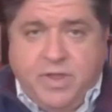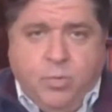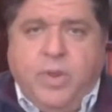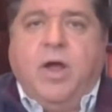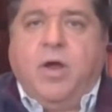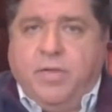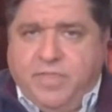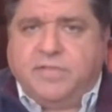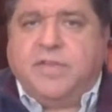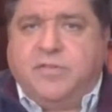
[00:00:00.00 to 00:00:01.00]
here we are in
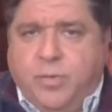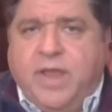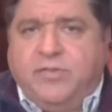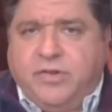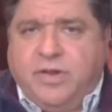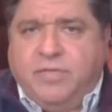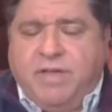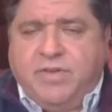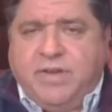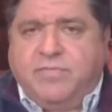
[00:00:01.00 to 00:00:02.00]
the situation of
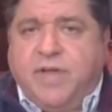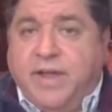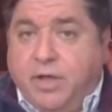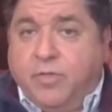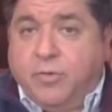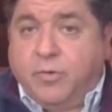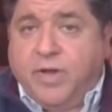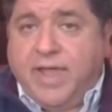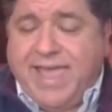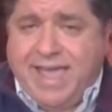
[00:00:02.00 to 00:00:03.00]
having to find
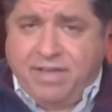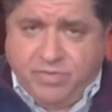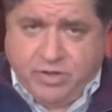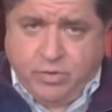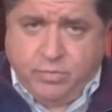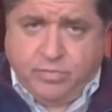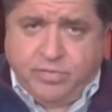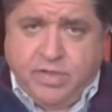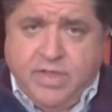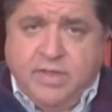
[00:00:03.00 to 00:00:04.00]
other
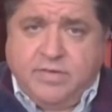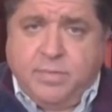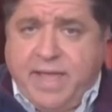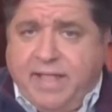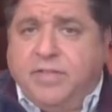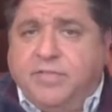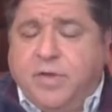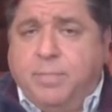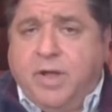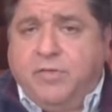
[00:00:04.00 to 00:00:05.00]
avenues to
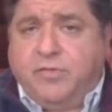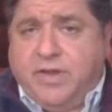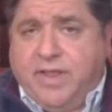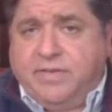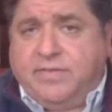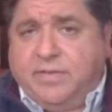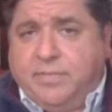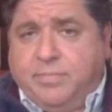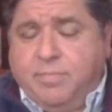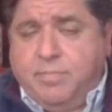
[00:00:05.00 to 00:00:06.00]
balance our budget and
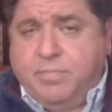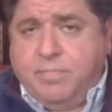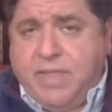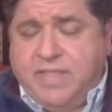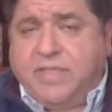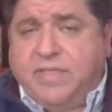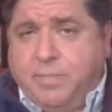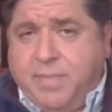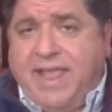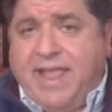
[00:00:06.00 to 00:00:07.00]
to meet the
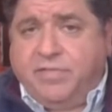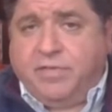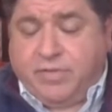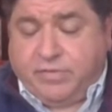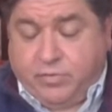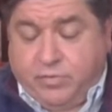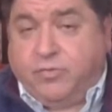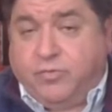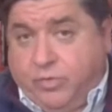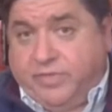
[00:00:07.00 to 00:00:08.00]
demands of a
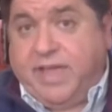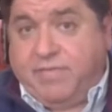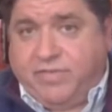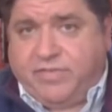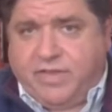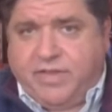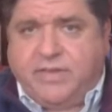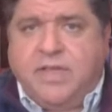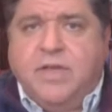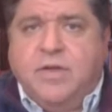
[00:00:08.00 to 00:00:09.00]
structural deficit
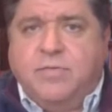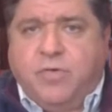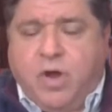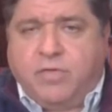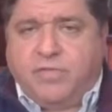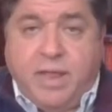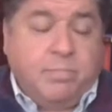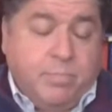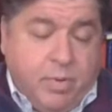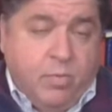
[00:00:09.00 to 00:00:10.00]
for our
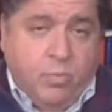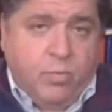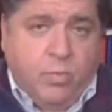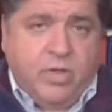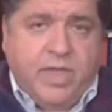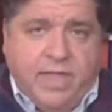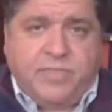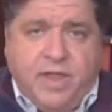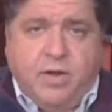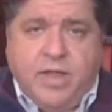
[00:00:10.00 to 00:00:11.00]
state. But we'll get
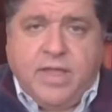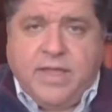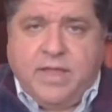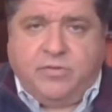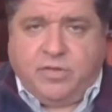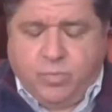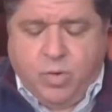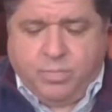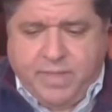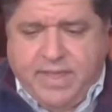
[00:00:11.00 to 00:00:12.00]
there. It just
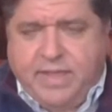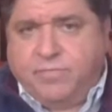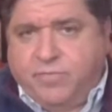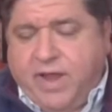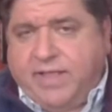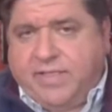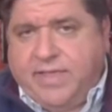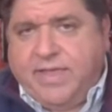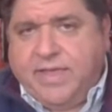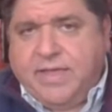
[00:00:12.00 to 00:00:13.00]
won't be,
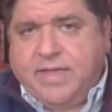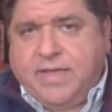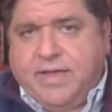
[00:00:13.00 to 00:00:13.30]
frankly,